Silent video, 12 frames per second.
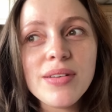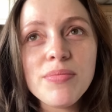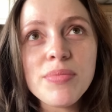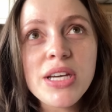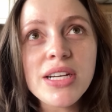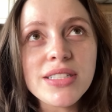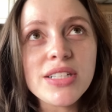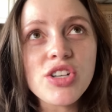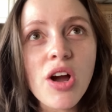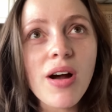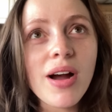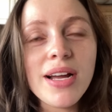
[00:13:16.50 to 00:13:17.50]
because
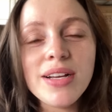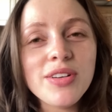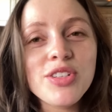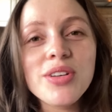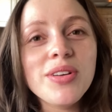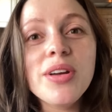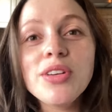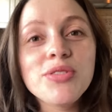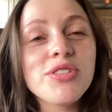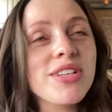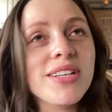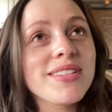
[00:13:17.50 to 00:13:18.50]
you
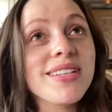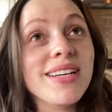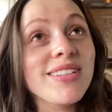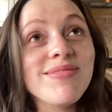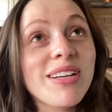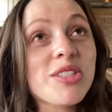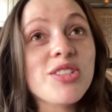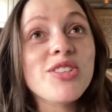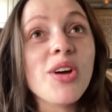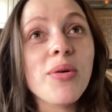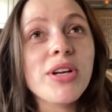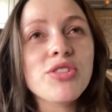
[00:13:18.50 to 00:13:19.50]
just need to see it. It's
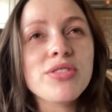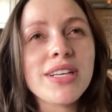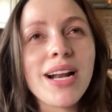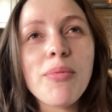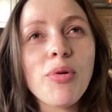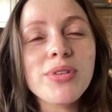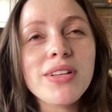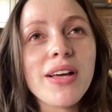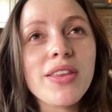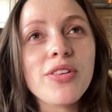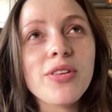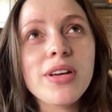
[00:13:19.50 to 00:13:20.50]
so interesting. And I'm only
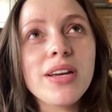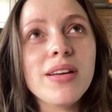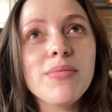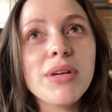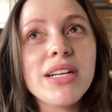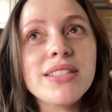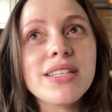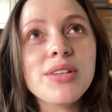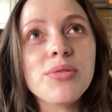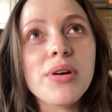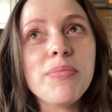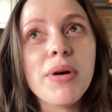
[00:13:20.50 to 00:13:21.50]
like 30 minutes
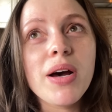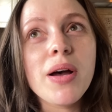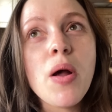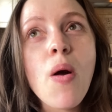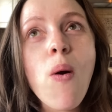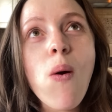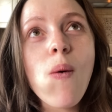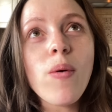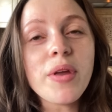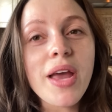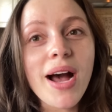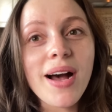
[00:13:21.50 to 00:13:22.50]
into it, but
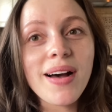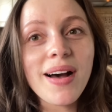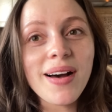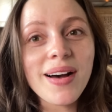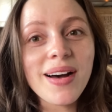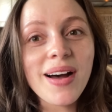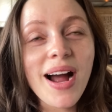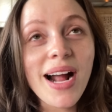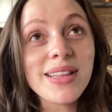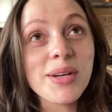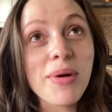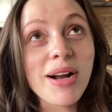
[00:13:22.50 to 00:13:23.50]
yeah,
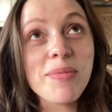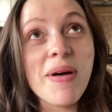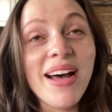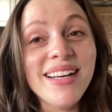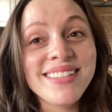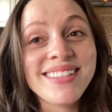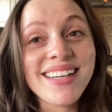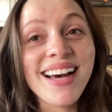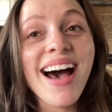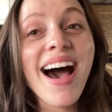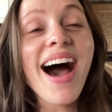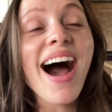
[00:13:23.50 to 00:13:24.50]
highly recommend.
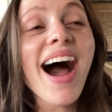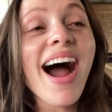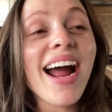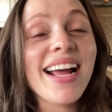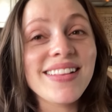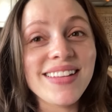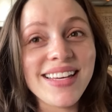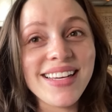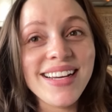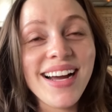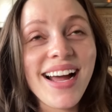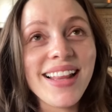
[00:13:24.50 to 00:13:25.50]

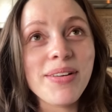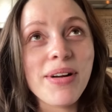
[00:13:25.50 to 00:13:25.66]
Highly, highly